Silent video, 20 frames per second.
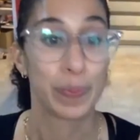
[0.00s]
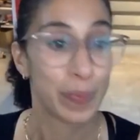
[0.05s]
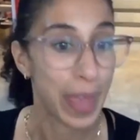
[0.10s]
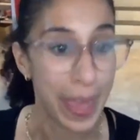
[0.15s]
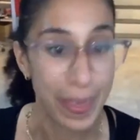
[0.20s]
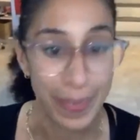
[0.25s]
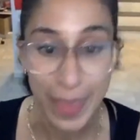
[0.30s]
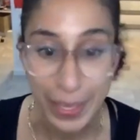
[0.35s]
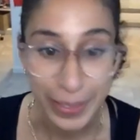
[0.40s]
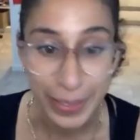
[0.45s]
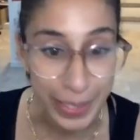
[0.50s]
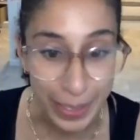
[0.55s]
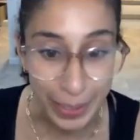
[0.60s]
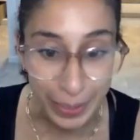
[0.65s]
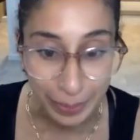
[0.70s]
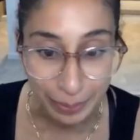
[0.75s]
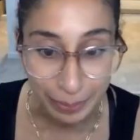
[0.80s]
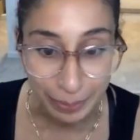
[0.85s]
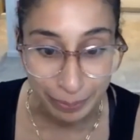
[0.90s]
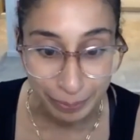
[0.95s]
And that's it.
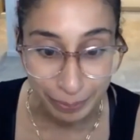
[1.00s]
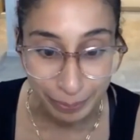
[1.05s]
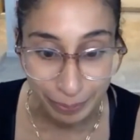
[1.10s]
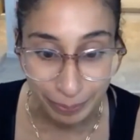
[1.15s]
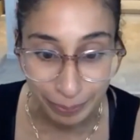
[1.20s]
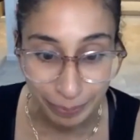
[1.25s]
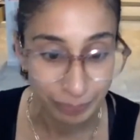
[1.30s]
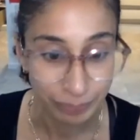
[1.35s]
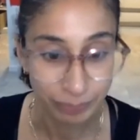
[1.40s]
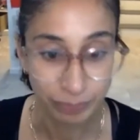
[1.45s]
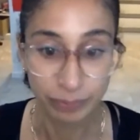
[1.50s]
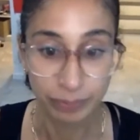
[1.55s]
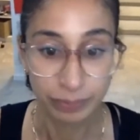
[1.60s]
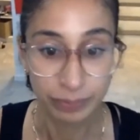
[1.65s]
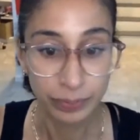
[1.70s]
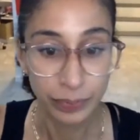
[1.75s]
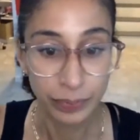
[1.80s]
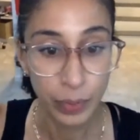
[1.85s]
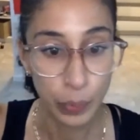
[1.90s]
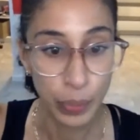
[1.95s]

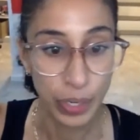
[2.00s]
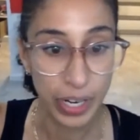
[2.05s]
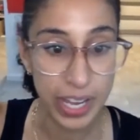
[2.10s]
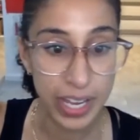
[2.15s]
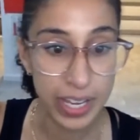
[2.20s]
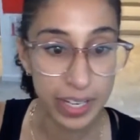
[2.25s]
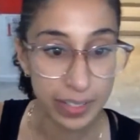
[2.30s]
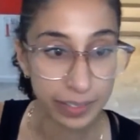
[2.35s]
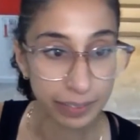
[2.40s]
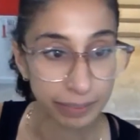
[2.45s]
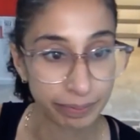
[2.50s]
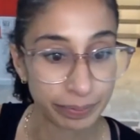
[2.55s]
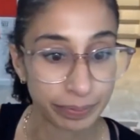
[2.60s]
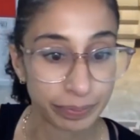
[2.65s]
We're good?